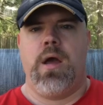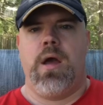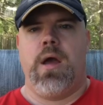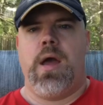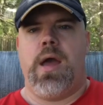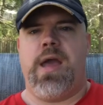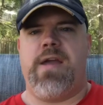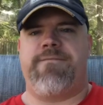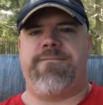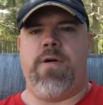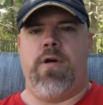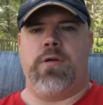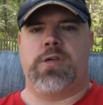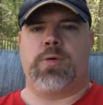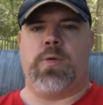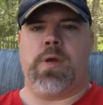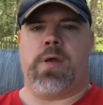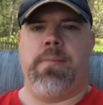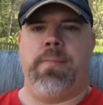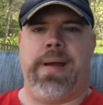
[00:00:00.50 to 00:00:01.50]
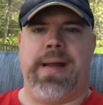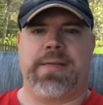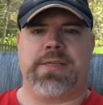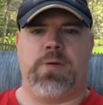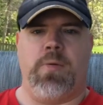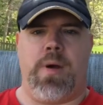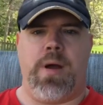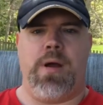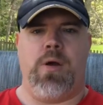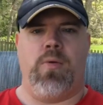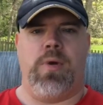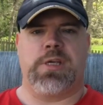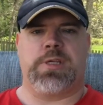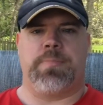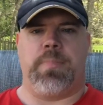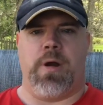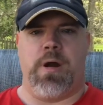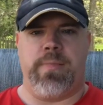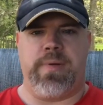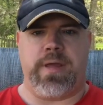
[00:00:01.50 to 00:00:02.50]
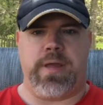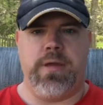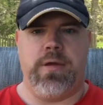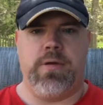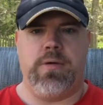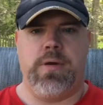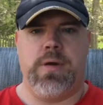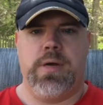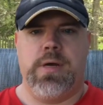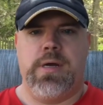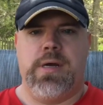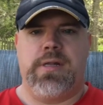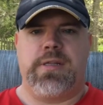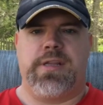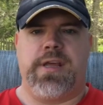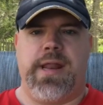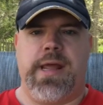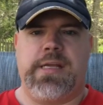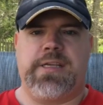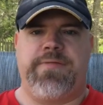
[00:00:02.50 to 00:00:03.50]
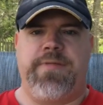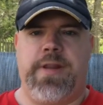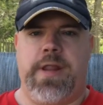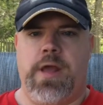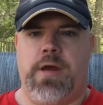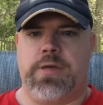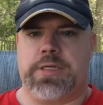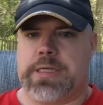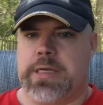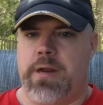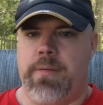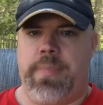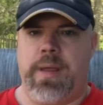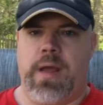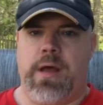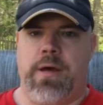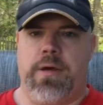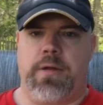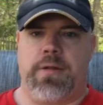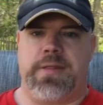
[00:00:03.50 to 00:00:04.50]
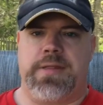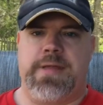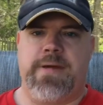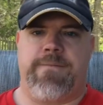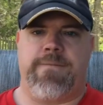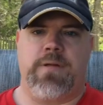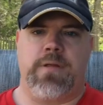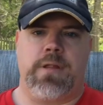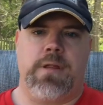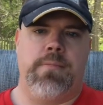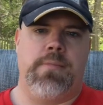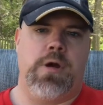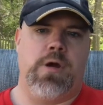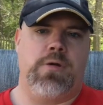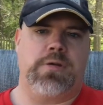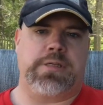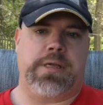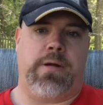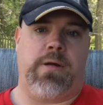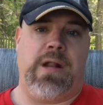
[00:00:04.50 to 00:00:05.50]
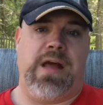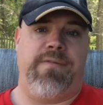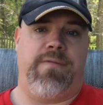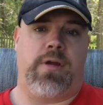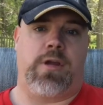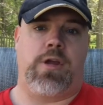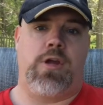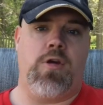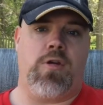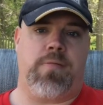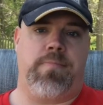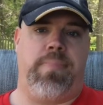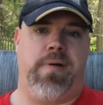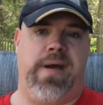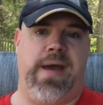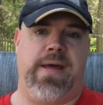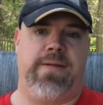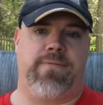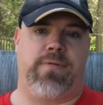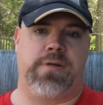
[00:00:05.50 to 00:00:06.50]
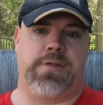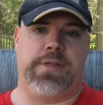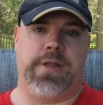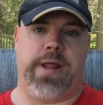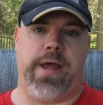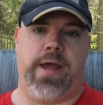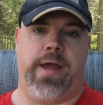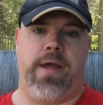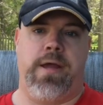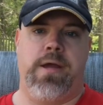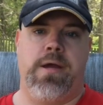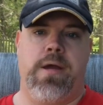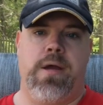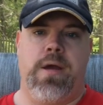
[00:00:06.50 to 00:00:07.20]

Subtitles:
Hey folks, welcome back to Wild West BBQ. Today's video is going to be a little different than most. I don't have a cook plan for today.